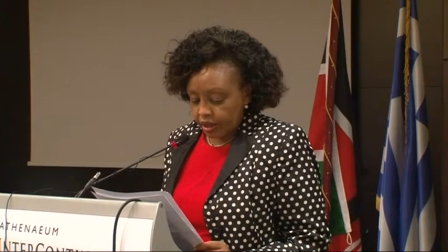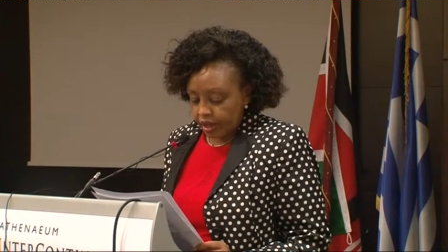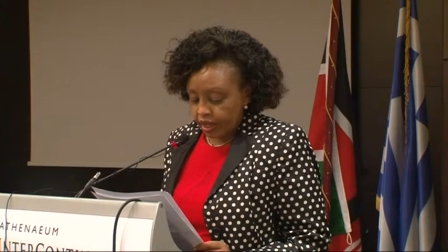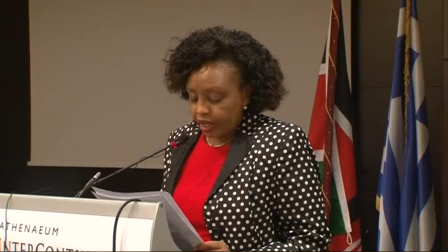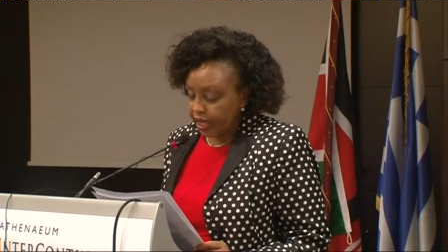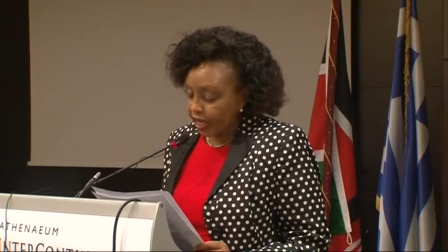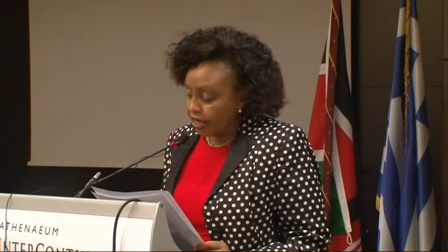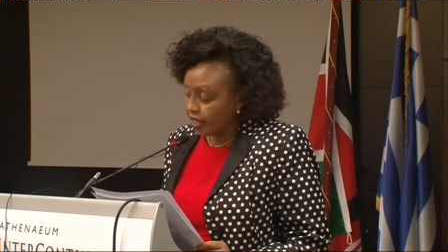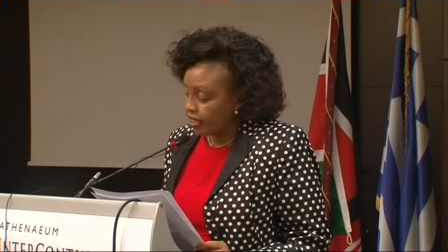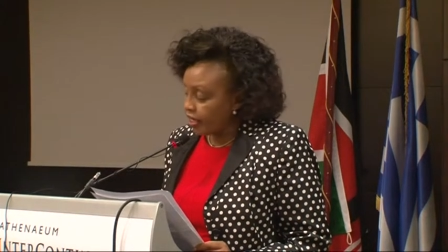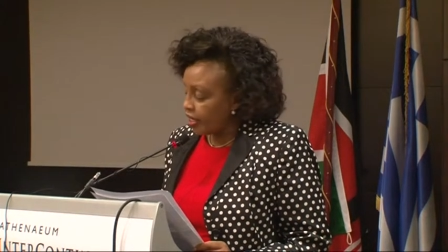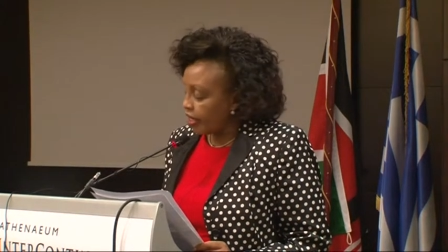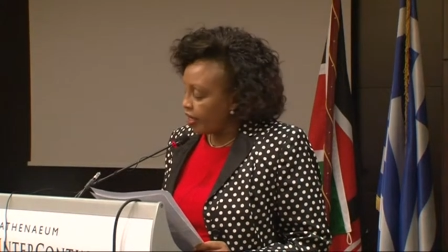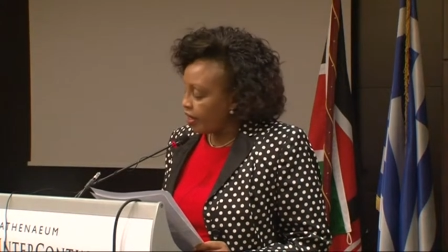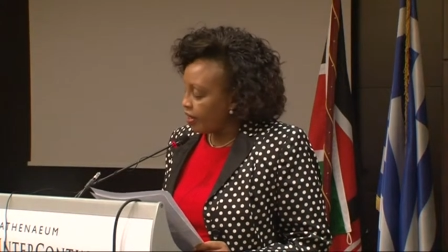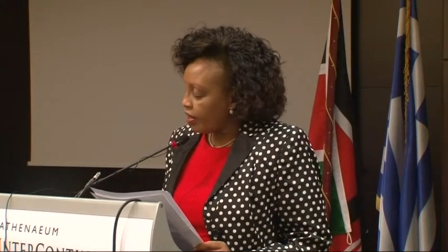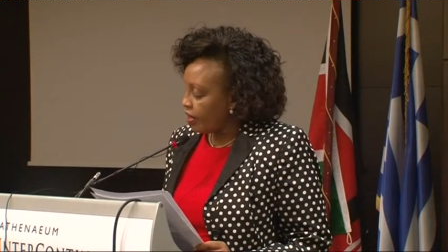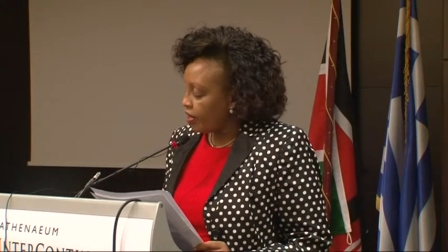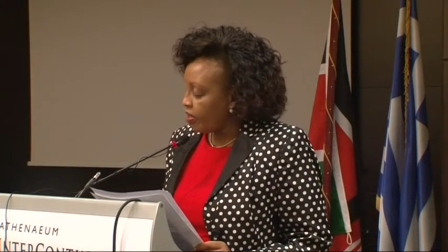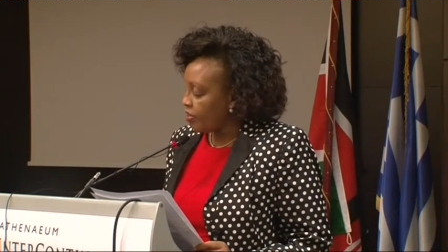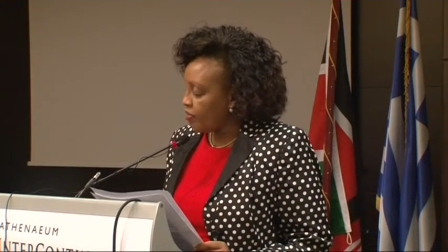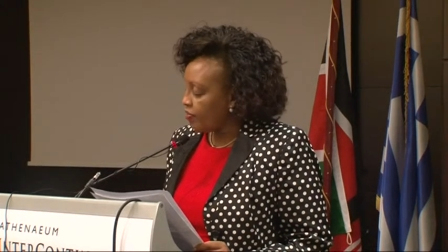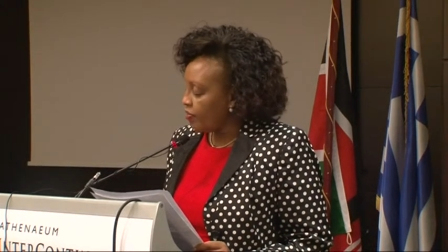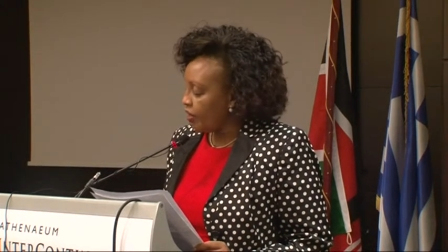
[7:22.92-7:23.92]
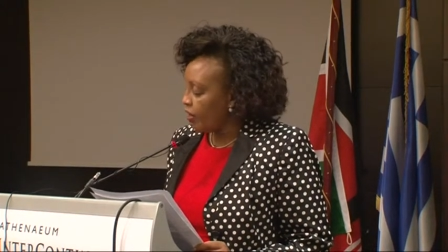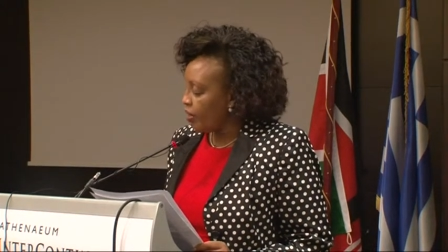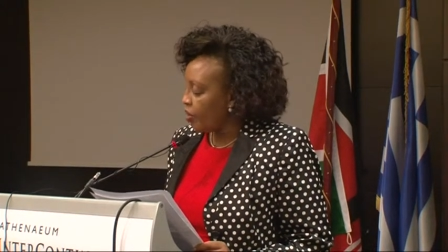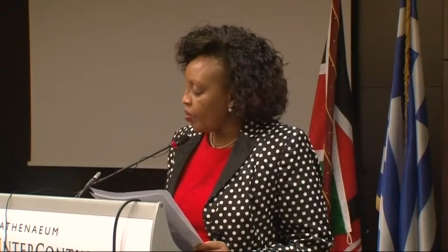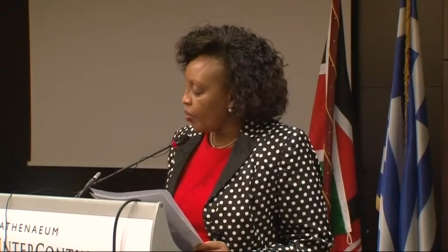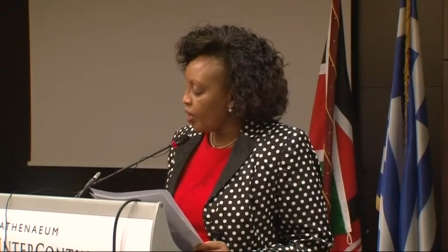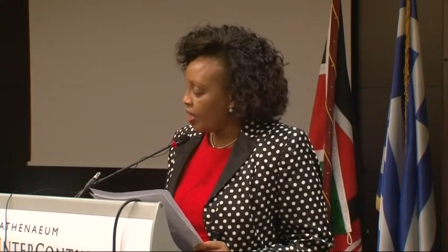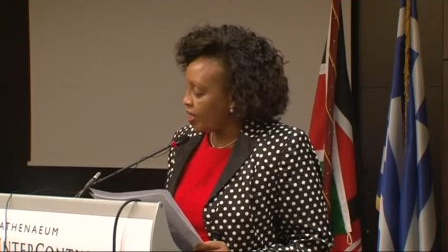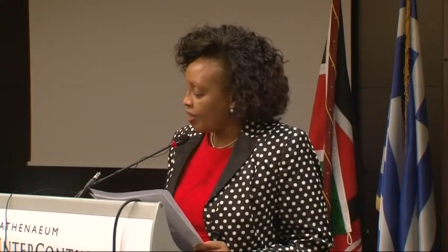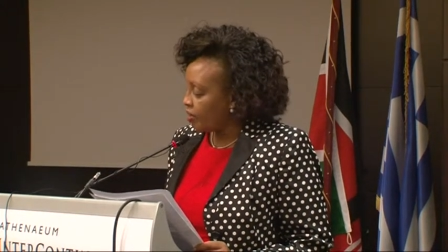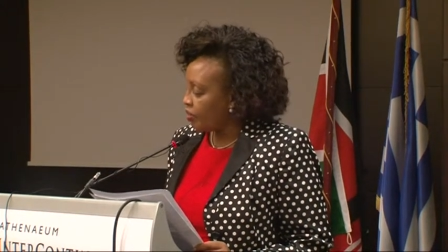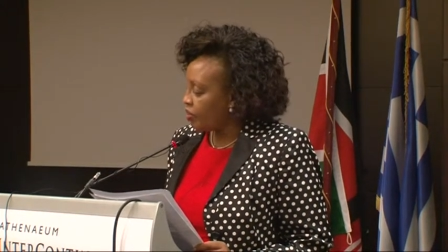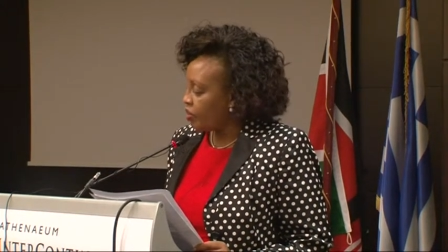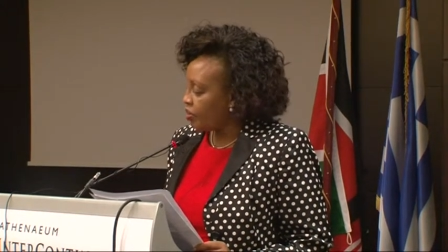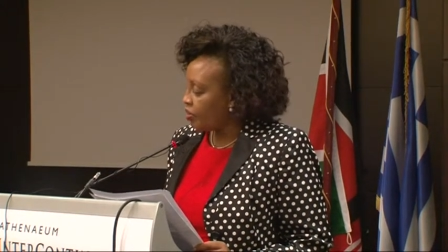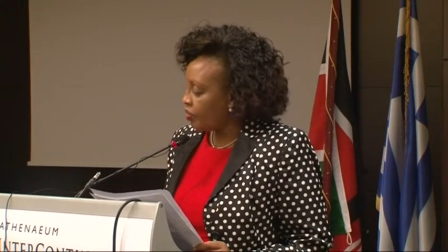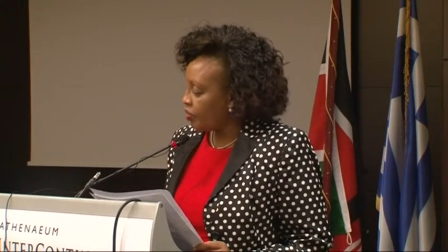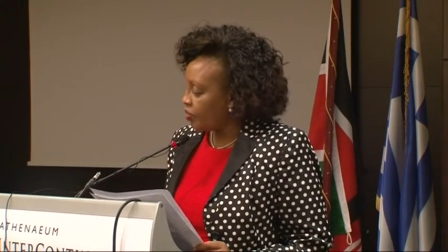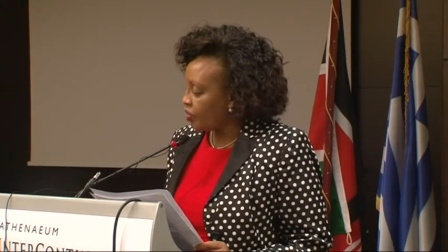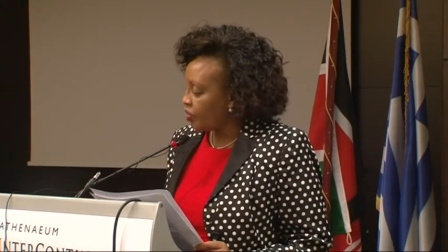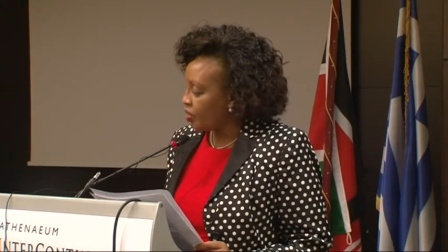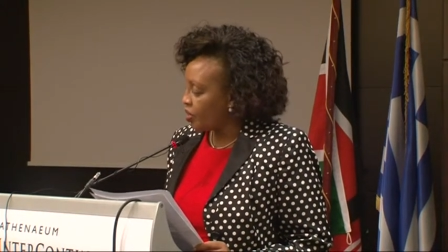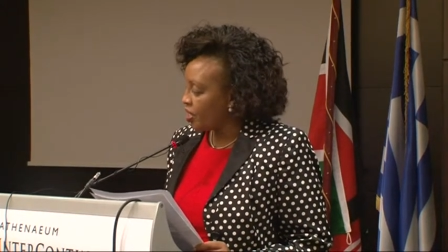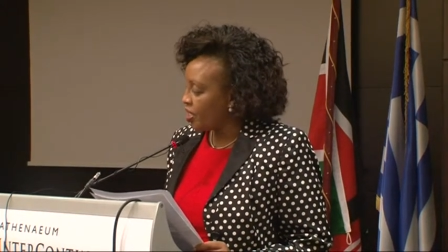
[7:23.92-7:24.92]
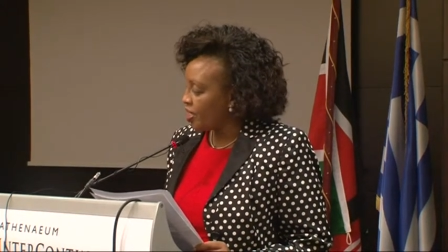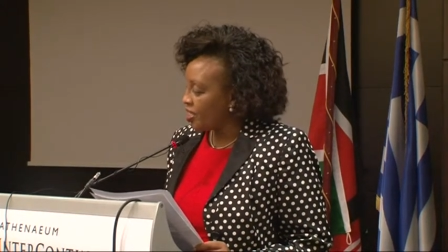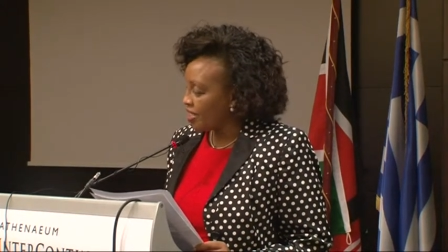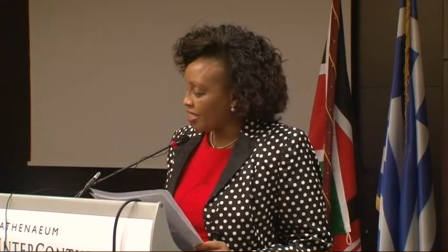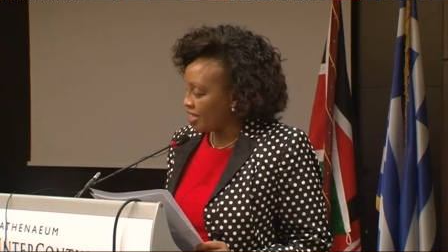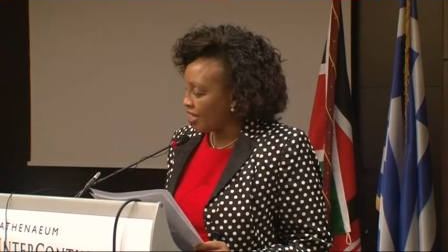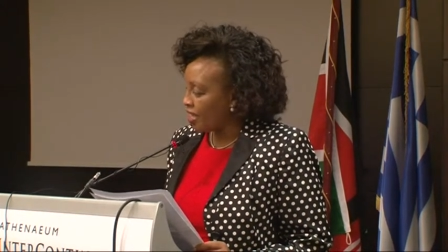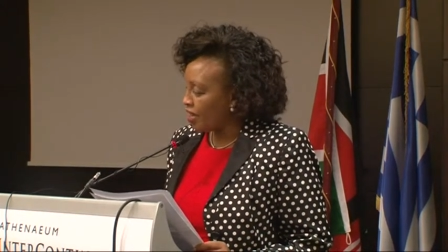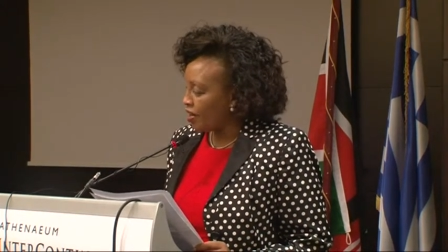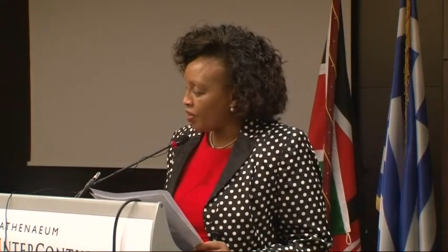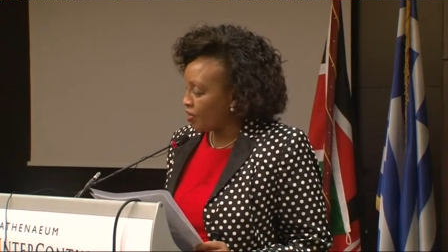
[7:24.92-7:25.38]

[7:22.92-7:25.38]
Kenya is very well known for its